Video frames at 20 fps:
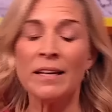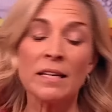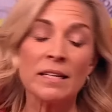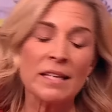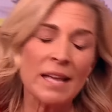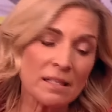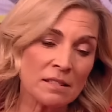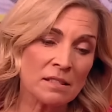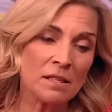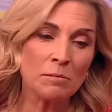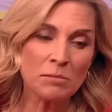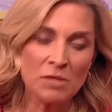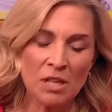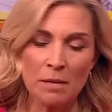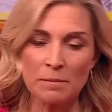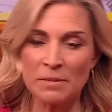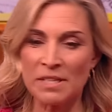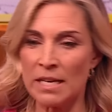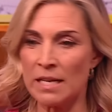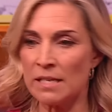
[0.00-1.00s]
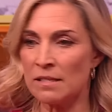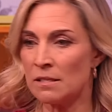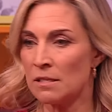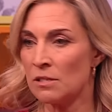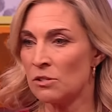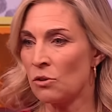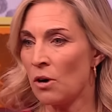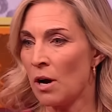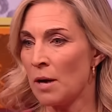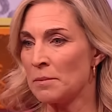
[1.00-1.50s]
yes, sometimes it is
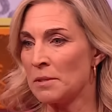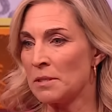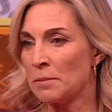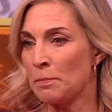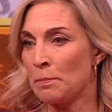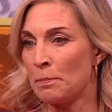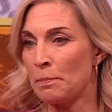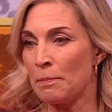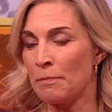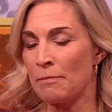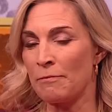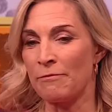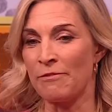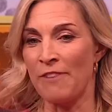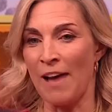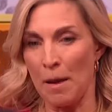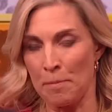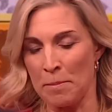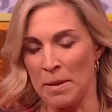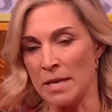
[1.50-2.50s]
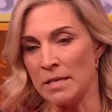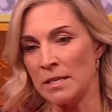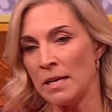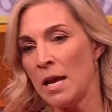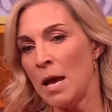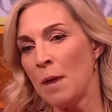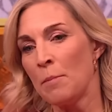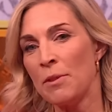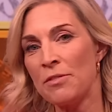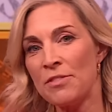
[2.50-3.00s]
described as vapid,
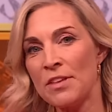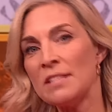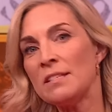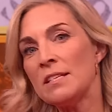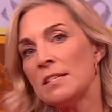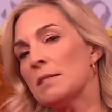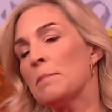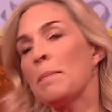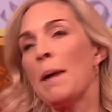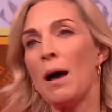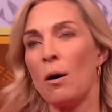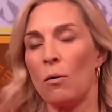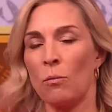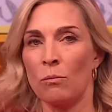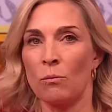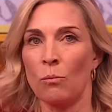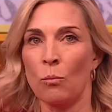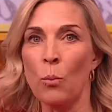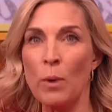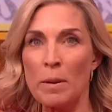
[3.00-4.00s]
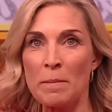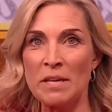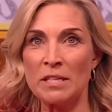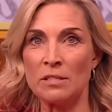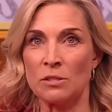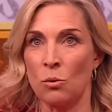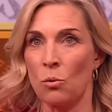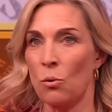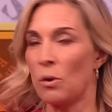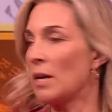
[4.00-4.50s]
but this is about women
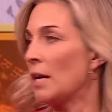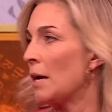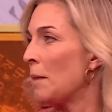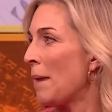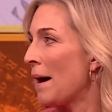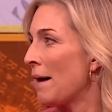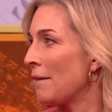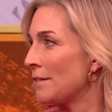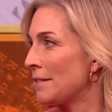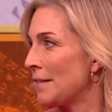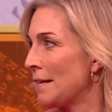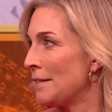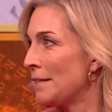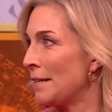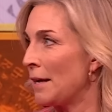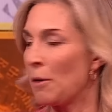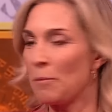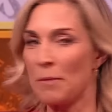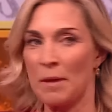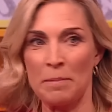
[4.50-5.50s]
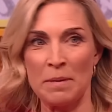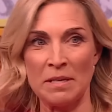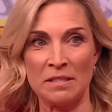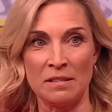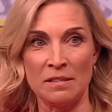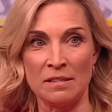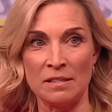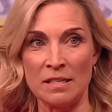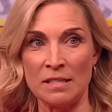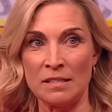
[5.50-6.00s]
talking about setting up their
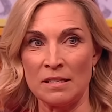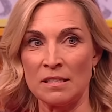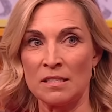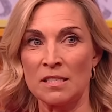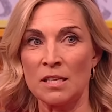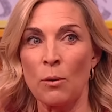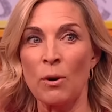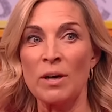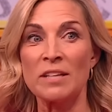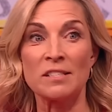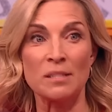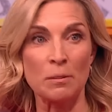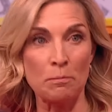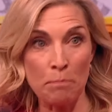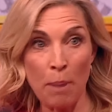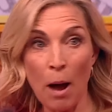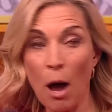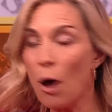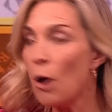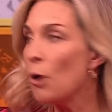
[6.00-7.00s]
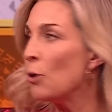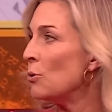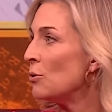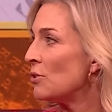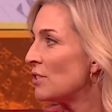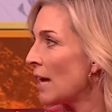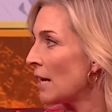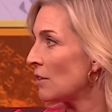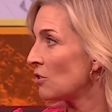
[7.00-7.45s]
businesses. And so I suppose that